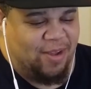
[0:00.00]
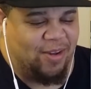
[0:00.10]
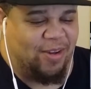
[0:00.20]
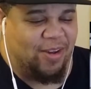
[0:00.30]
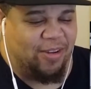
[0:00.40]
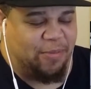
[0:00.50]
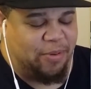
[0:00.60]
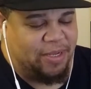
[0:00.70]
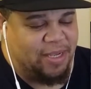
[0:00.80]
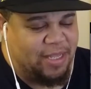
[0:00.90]
Oh,
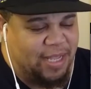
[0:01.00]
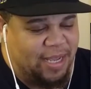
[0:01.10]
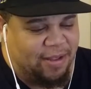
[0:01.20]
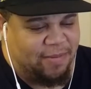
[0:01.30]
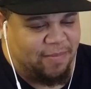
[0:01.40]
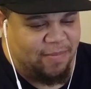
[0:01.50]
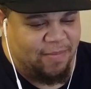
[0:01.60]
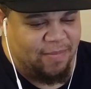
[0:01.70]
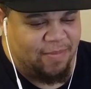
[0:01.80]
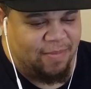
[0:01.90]
Princess Leia.
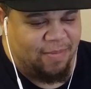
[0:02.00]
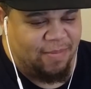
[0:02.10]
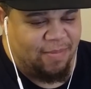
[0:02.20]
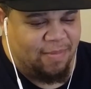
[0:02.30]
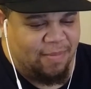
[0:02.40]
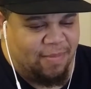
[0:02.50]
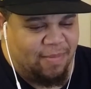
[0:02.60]
My dark